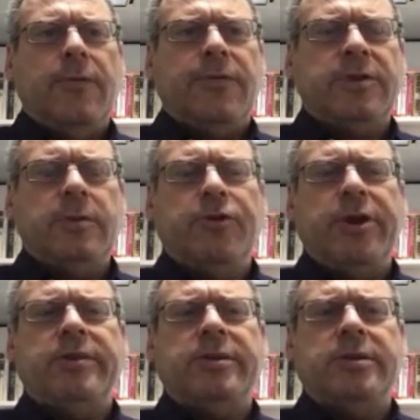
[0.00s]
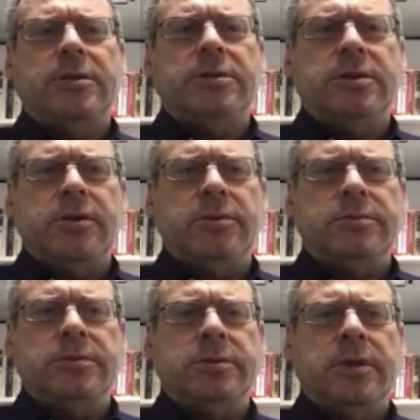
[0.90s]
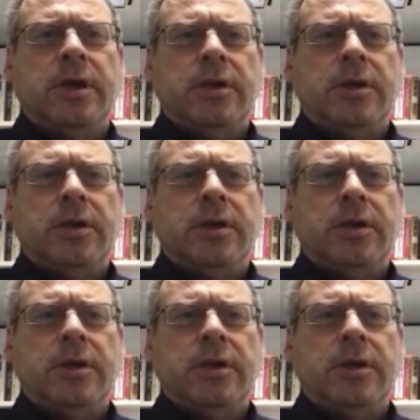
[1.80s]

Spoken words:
for some reason unknown